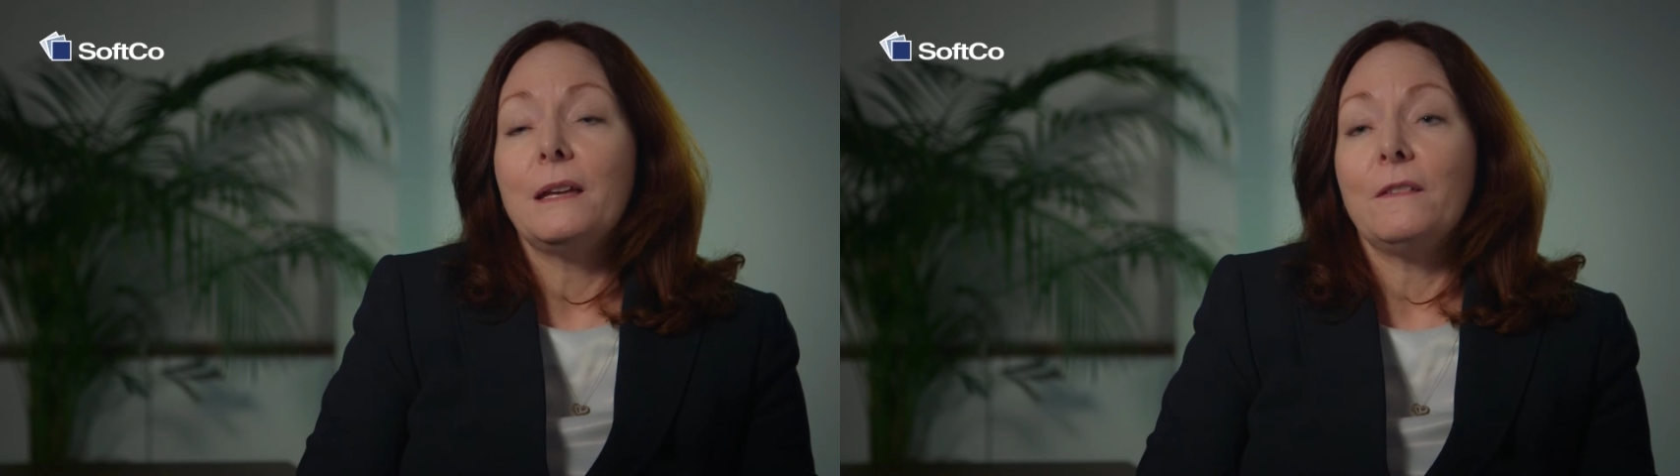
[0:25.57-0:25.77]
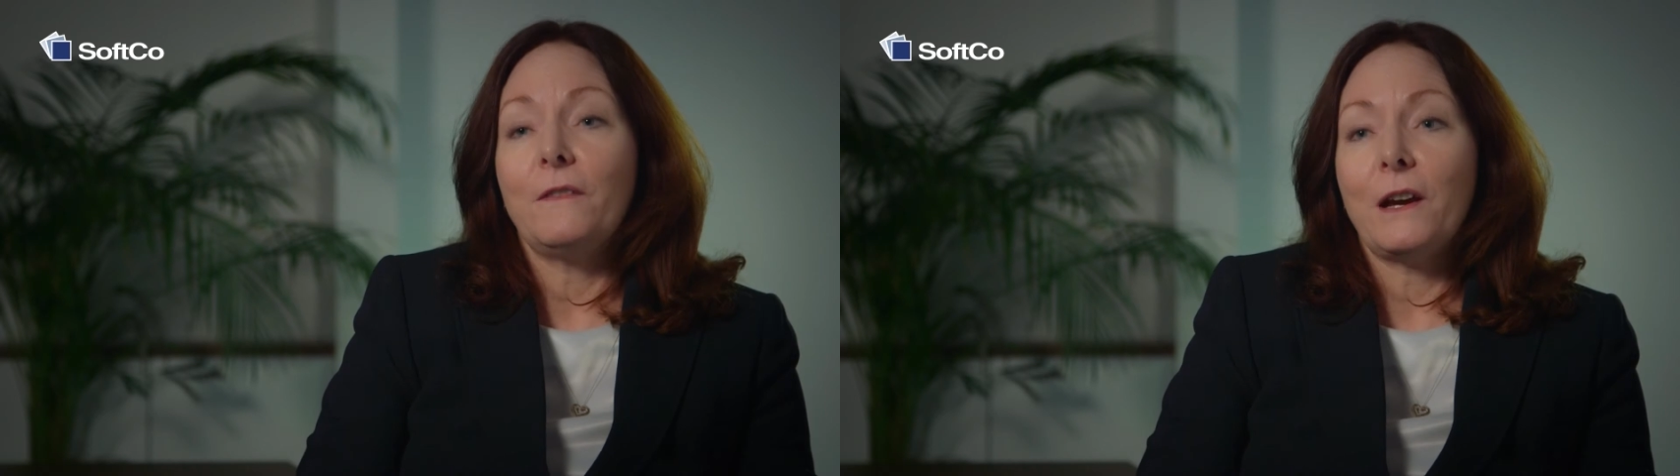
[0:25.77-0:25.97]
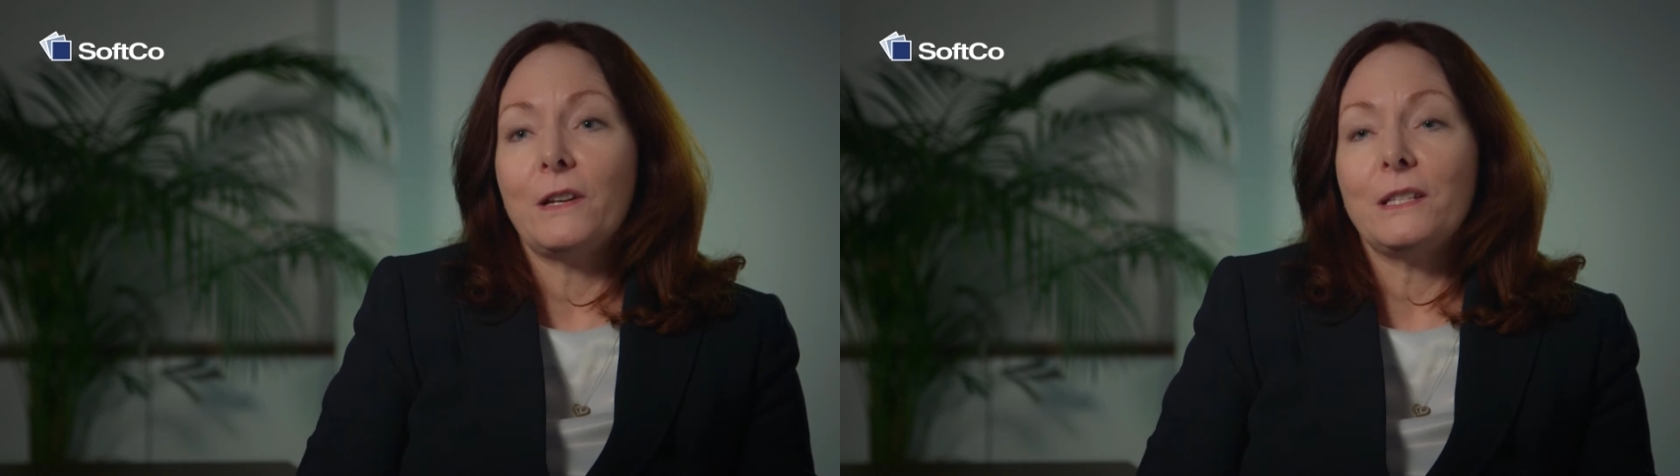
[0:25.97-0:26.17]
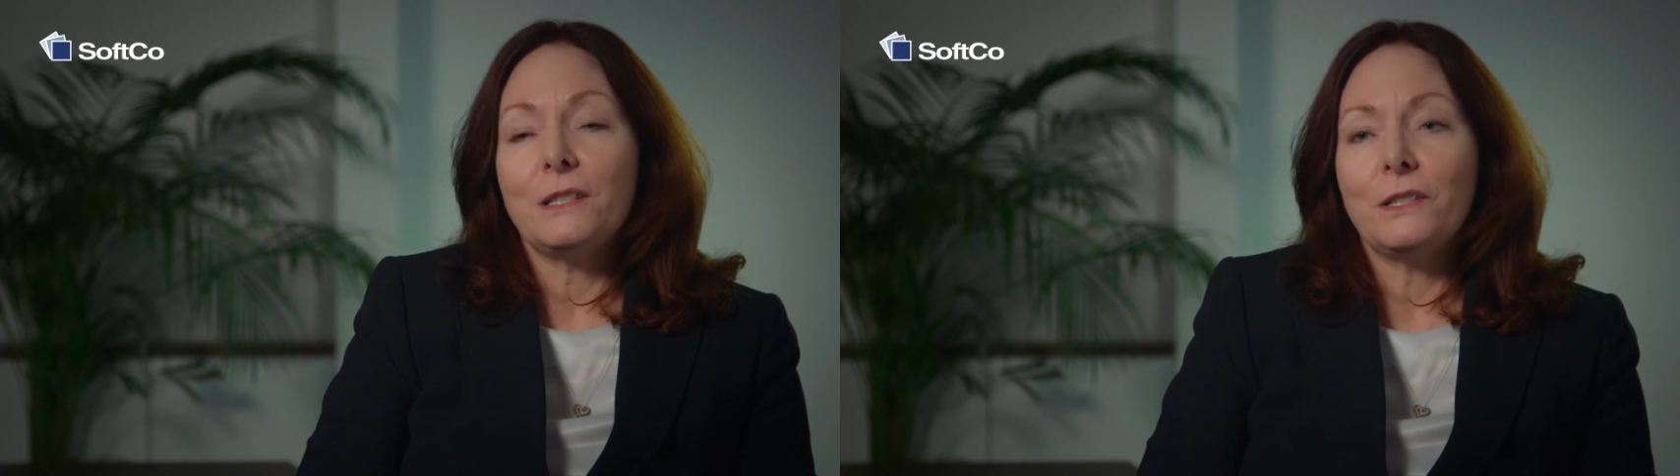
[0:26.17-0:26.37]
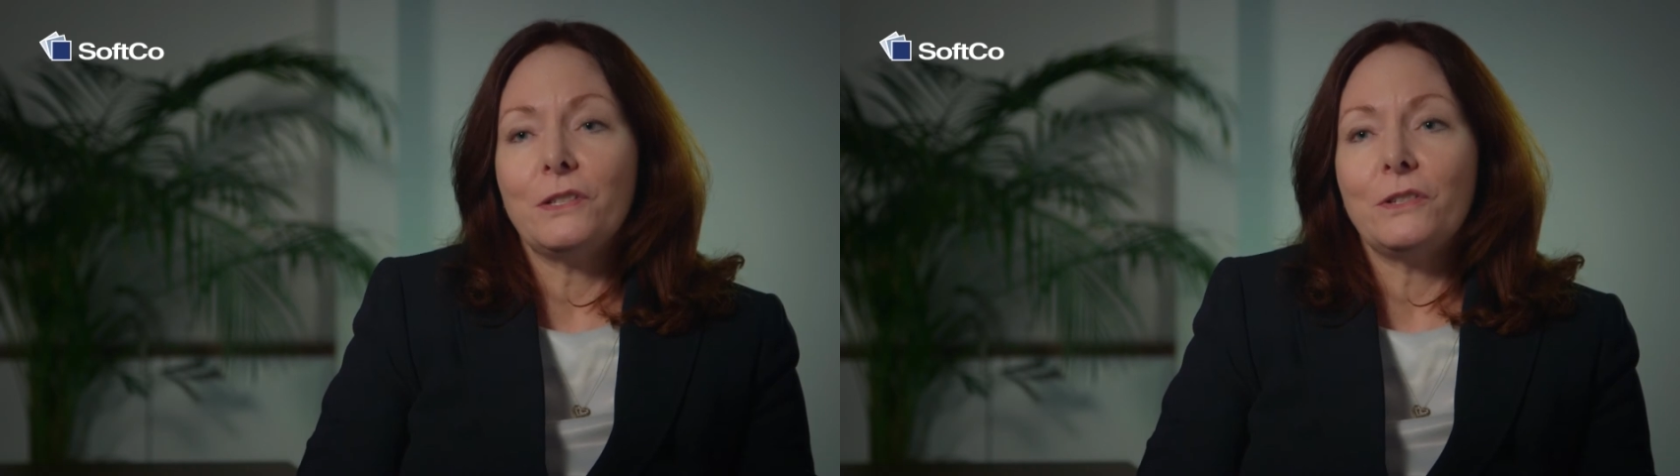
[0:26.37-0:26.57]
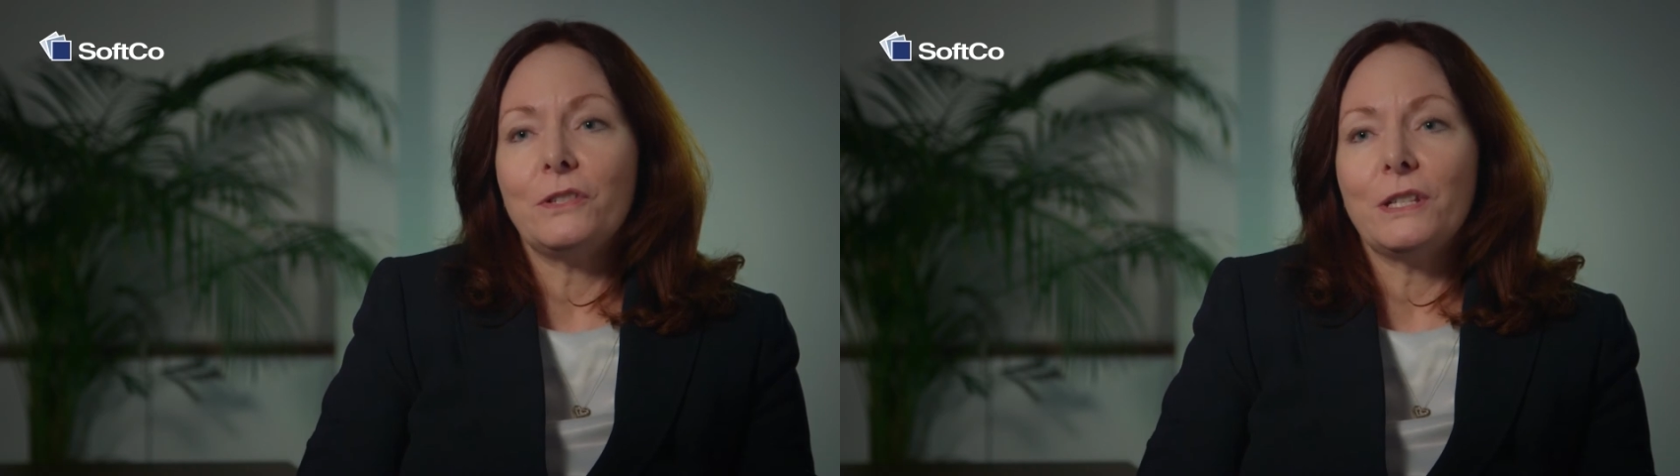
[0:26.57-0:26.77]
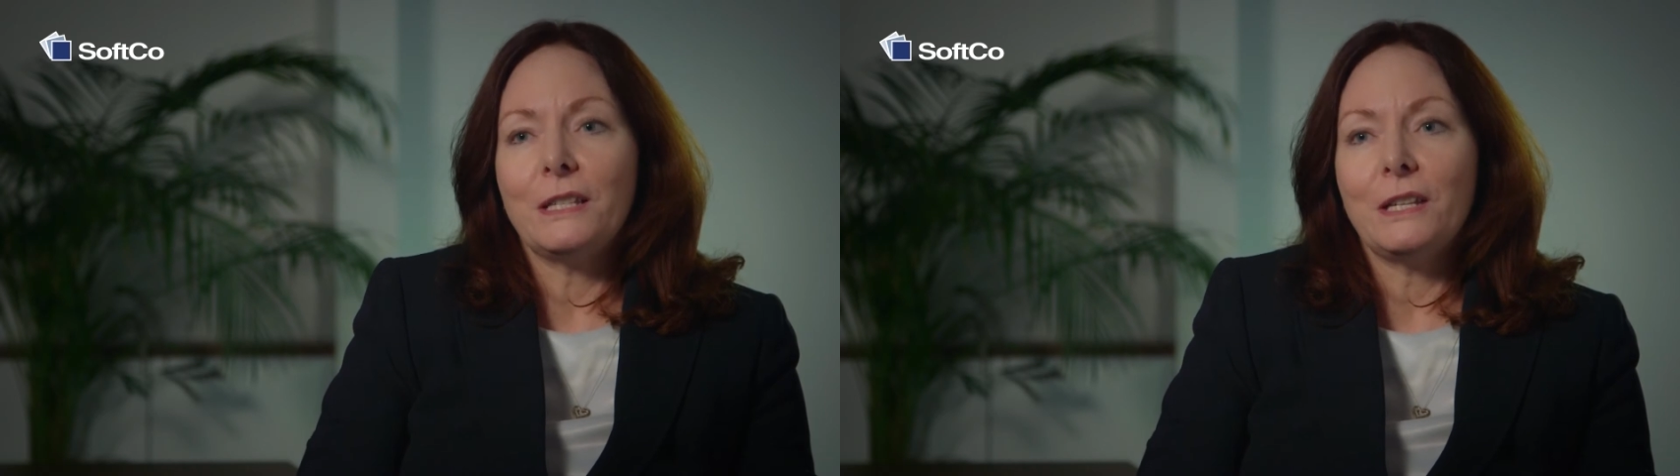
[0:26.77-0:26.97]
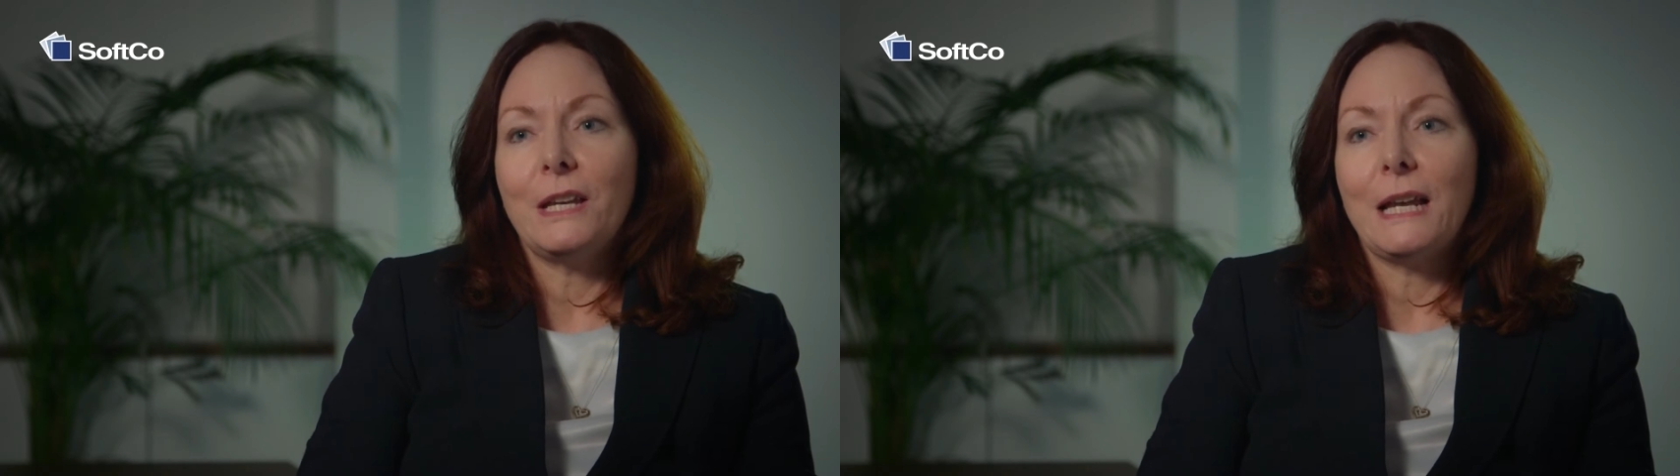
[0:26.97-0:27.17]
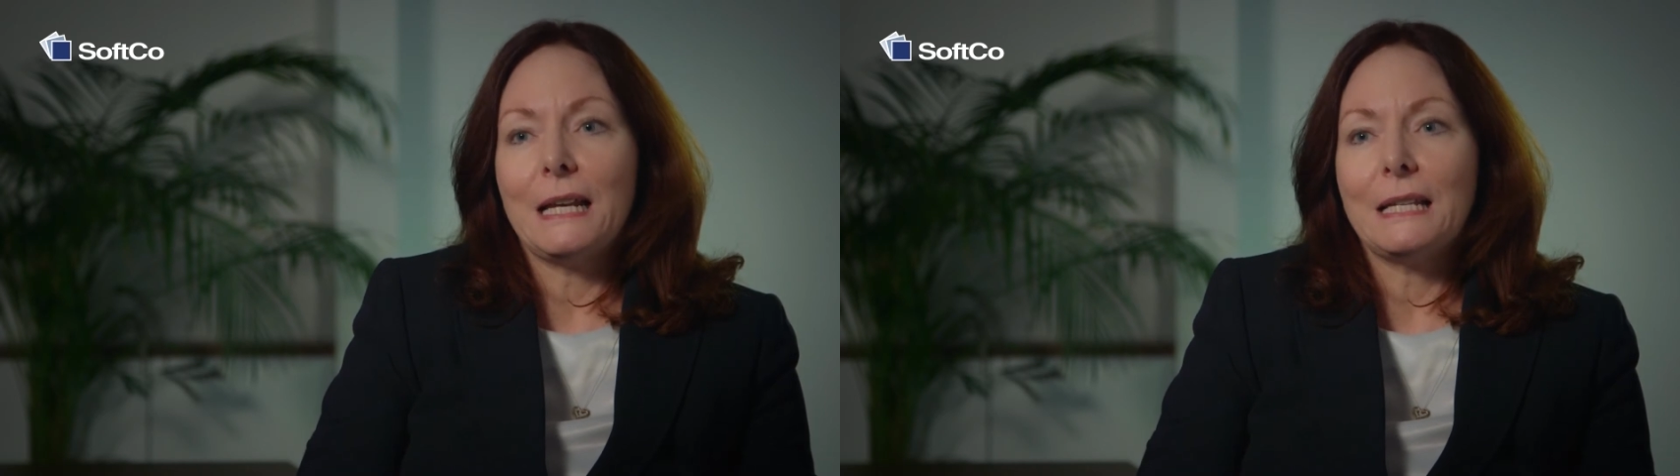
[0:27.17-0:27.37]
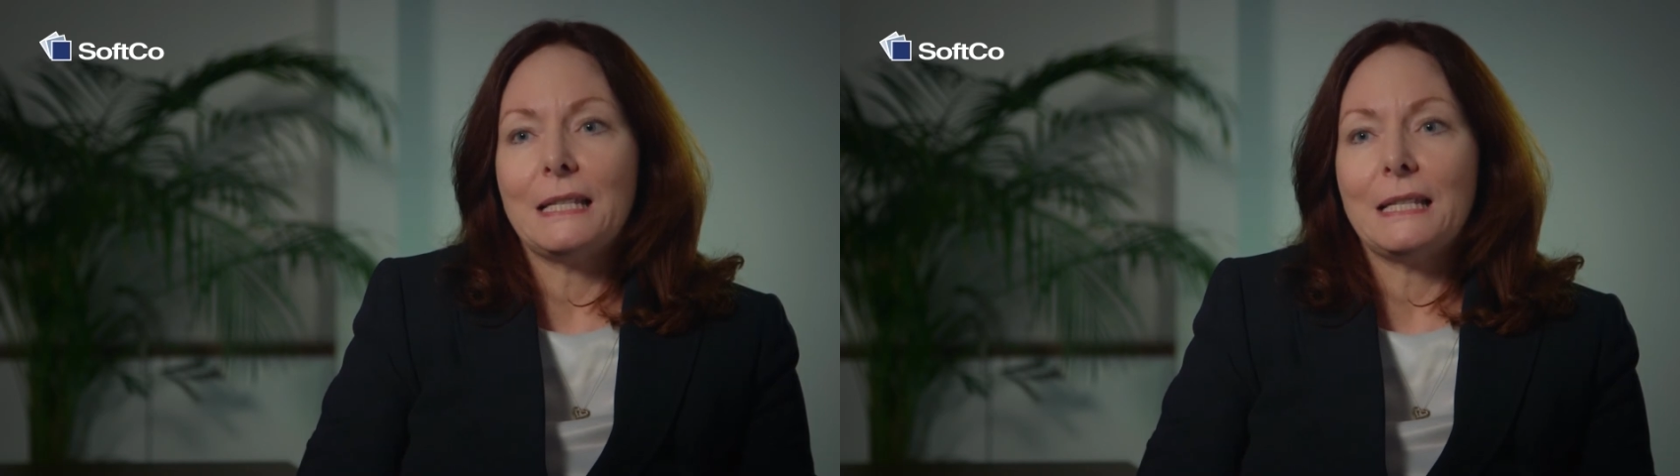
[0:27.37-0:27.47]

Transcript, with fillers: in various institutions in the United